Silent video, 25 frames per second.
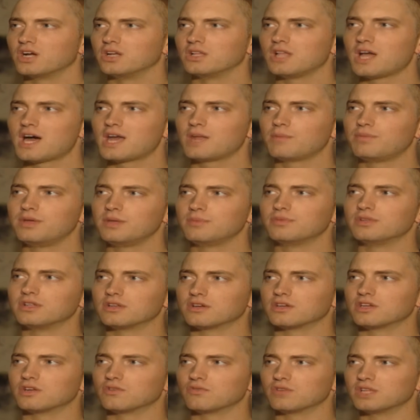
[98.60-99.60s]
a lot of
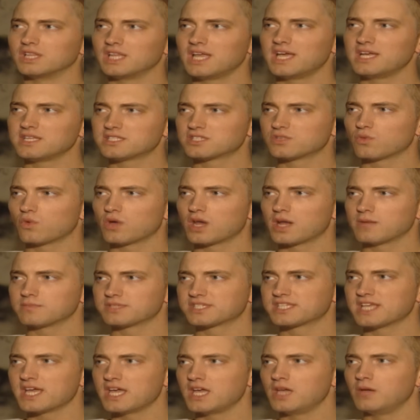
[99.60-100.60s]
people are going to relate to what
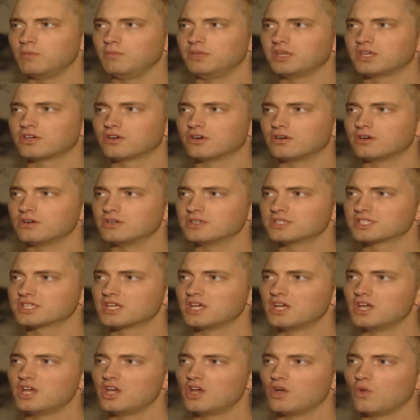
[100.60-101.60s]
I'm saying,
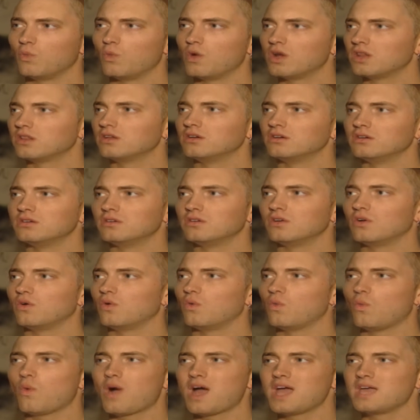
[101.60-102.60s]
because whether
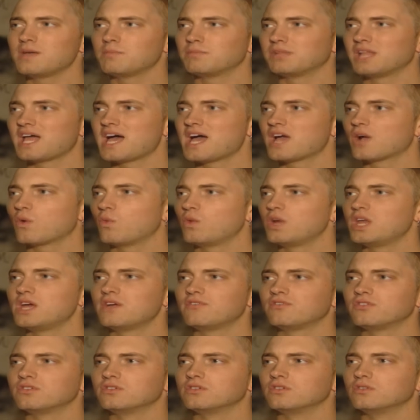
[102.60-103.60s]
white, black,
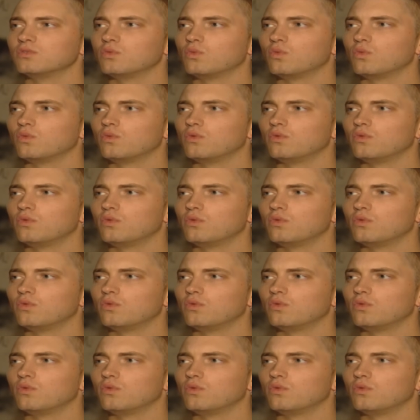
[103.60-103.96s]
whatever